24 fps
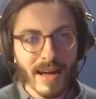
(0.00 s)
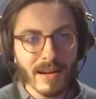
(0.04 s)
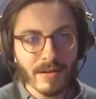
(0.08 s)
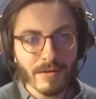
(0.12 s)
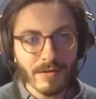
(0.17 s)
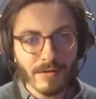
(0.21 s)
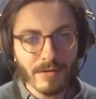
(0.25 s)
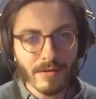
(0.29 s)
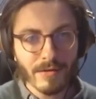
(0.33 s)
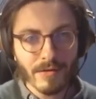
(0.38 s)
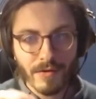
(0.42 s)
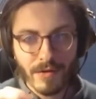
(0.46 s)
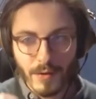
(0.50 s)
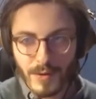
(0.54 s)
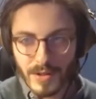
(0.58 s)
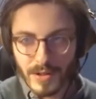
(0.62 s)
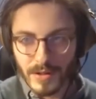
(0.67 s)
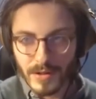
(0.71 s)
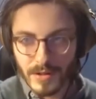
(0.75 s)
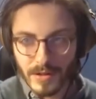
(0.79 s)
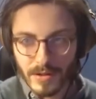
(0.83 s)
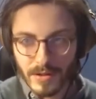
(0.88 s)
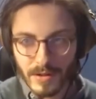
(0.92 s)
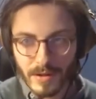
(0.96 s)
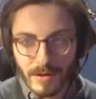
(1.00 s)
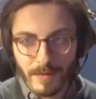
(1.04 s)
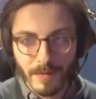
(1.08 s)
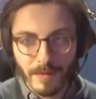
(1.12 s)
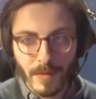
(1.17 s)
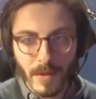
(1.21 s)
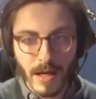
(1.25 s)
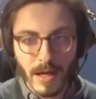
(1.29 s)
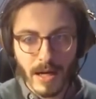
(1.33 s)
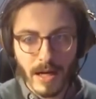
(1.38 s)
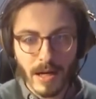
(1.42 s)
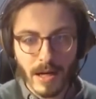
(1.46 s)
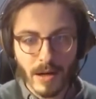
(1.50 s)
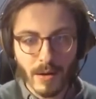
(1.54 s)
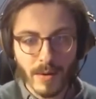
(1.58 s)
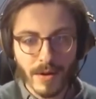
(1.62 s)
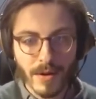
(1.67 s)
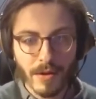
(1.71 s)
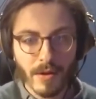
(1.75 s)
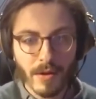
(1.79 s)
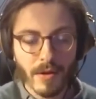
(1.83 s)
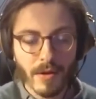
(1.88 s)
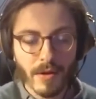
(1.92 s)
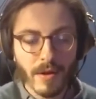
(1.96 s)
and that infuses
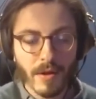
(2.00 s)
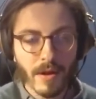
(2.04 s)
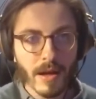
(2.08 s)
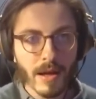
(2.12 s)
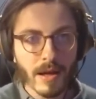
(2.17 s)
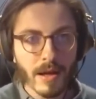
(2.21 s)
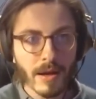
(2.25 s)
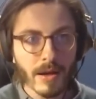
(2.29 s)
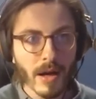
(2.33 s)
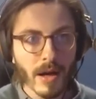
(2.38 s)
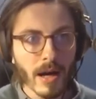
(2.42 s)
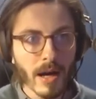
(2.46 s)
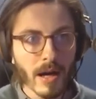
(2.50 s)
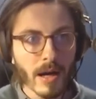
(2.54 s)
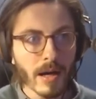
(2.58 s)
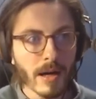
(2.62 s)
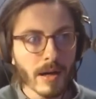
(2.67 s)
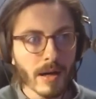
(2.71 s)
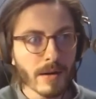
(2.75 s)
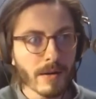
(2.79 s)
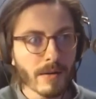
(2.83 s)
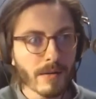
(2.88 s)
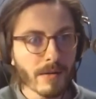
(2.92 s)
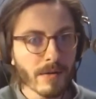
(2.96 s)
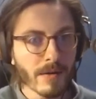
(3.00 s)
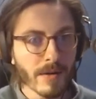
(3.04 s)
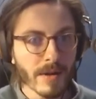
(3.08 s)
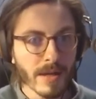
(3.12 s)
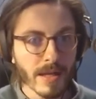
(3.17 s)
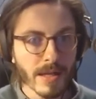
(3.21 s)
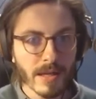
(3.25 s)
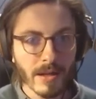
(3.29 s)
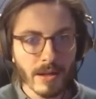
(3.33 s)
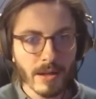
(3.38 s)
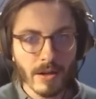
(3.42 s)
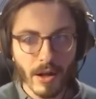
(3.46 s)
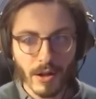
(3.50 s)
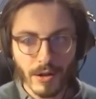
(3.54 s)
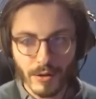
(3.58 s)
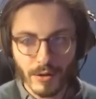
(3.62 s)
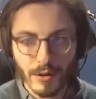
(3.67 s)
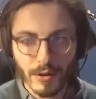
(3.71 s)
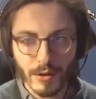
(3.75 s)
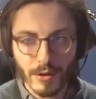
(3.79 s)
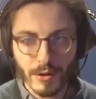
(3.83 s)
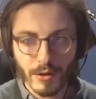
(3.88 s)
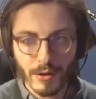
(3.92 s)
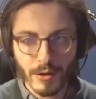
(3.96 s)
with the
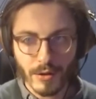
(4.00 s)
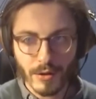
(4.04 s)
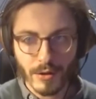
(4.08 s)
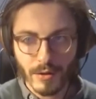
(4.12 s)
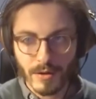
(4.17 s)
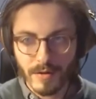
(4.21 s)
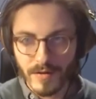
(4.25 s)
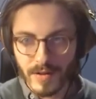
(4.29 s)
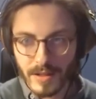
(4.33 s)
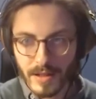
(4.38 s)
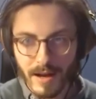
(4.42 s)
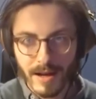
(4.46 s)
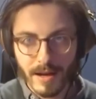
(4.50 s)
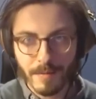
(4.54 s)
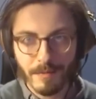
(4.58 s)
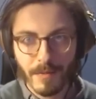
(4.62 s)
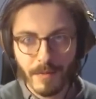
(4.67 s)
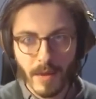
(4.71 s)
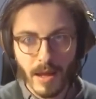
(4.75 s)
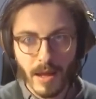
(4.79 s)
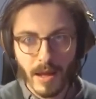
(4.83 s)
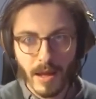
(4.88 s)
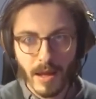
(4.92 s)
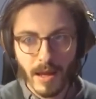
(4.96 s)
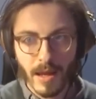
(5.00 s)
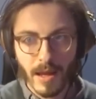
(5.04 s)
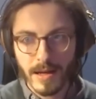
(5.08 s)
culture of the time